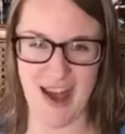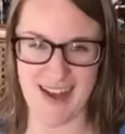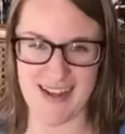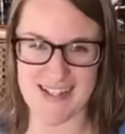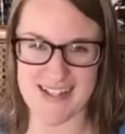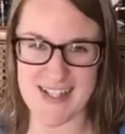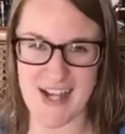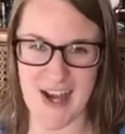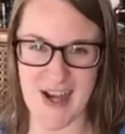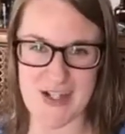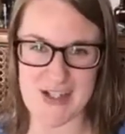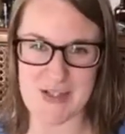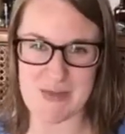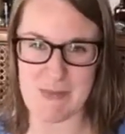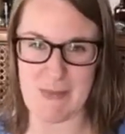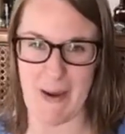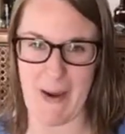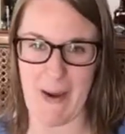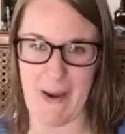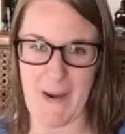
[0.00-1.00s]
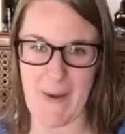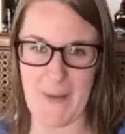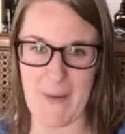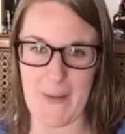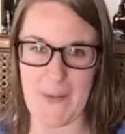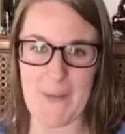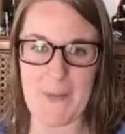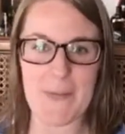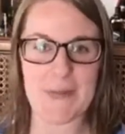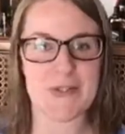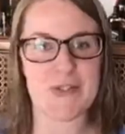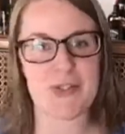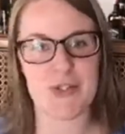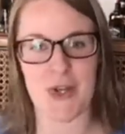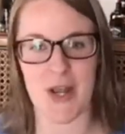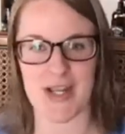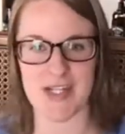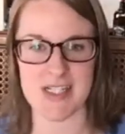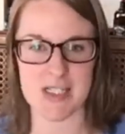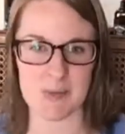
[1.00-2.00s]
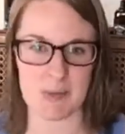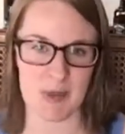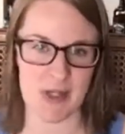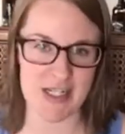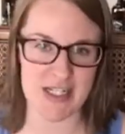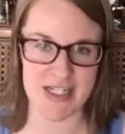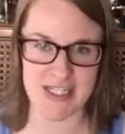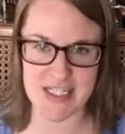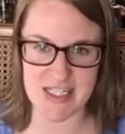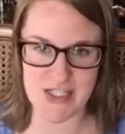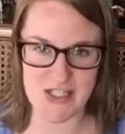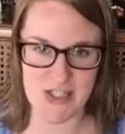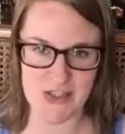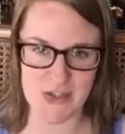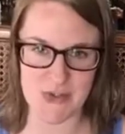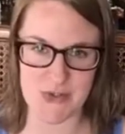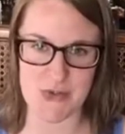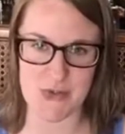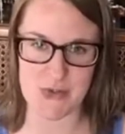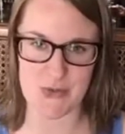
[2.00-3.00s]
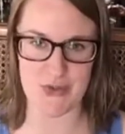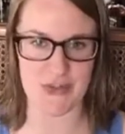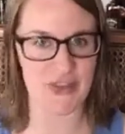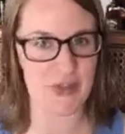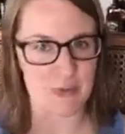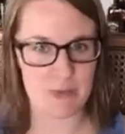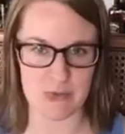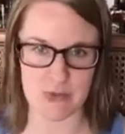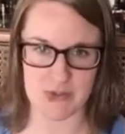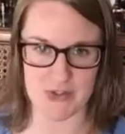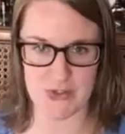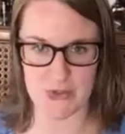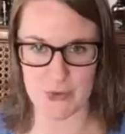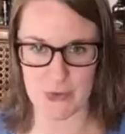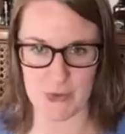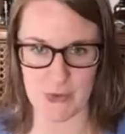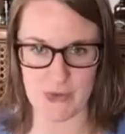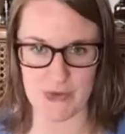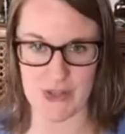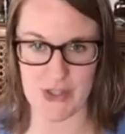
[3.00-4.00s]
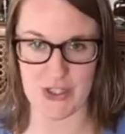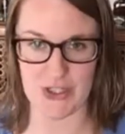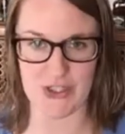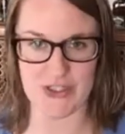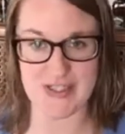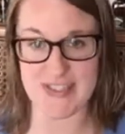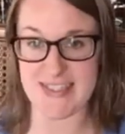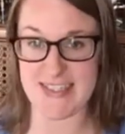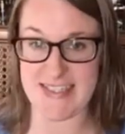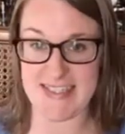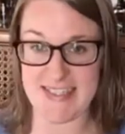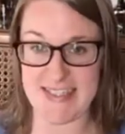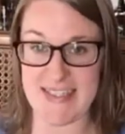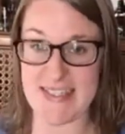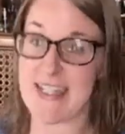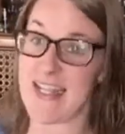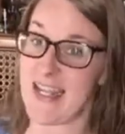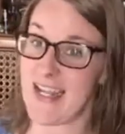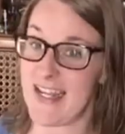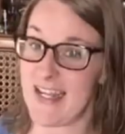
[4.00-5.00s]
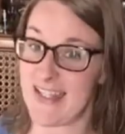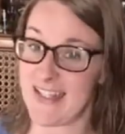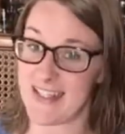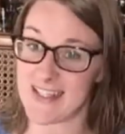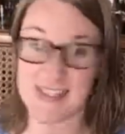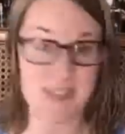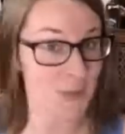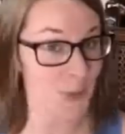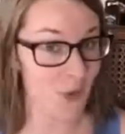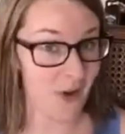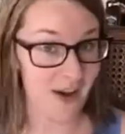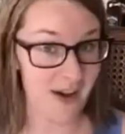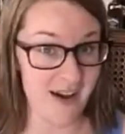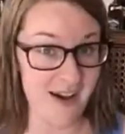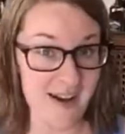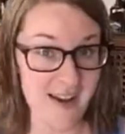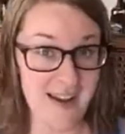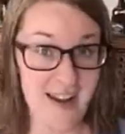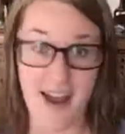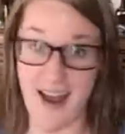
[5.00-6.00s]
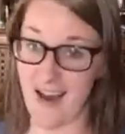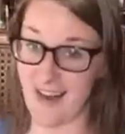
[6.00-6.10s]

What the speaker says: I talked about trying to break into like the musical theater scene, and guess what?